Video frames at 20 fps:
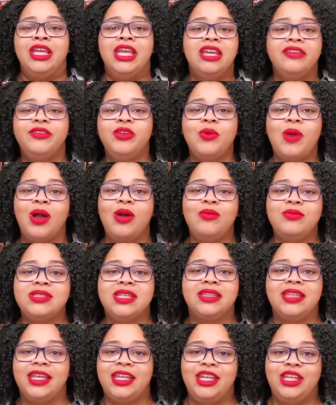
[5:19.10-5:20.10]
if you own
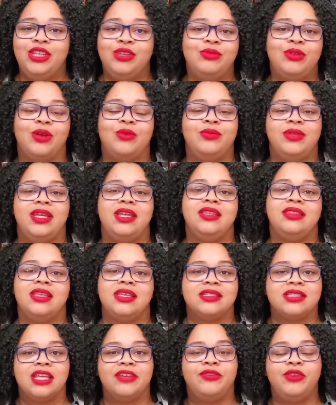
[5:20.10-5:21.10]
Delina, you don't need
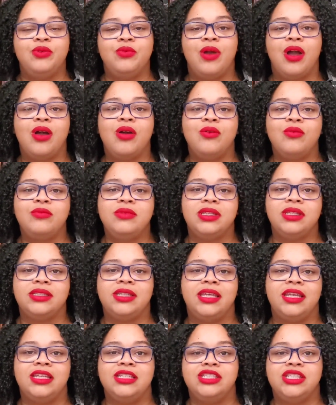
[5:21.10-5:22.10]
this. If you own
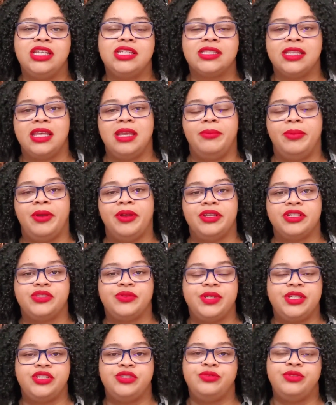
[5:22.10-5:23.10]
D and G's La
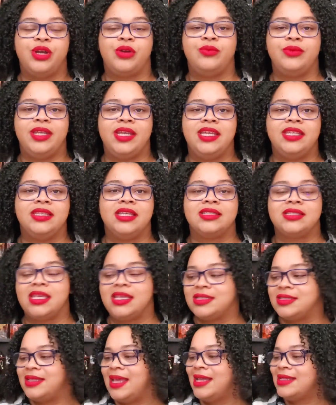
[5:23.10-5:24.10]
Imperatrice, you don't need this.
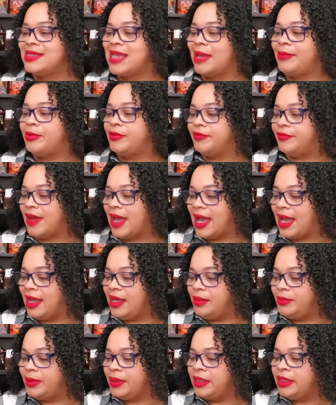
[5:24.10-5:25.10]
It's that type of
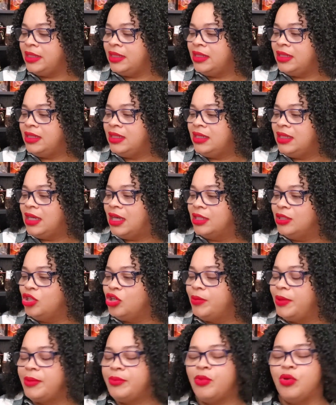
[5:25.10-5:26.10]
vibe. A
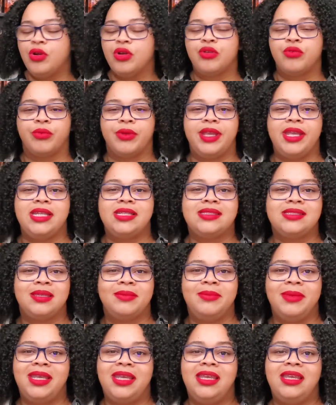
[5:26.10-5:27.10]
little bit more green to
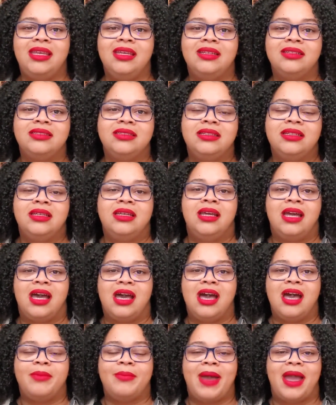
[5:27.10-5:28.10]
me.
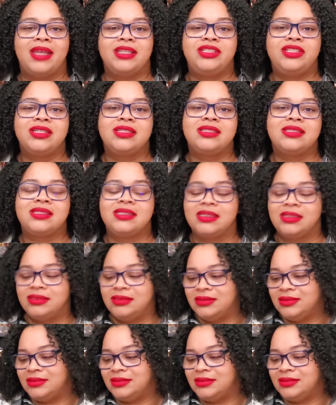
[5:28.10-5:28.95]
Um, I just